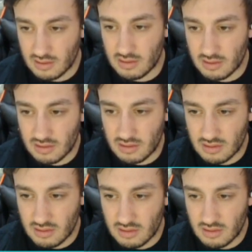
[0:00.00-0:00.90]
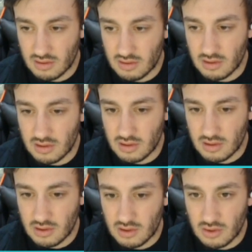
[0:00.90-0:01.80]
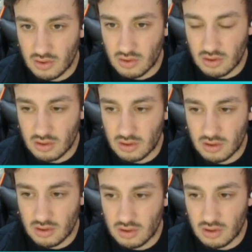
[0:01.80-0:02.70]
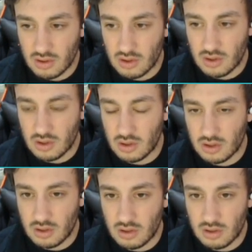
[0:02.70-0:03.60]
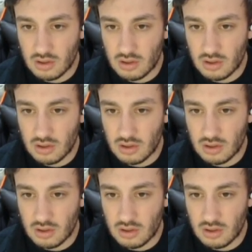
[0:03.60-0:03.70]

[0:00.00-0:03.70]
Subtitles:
No one is speaking in this clip.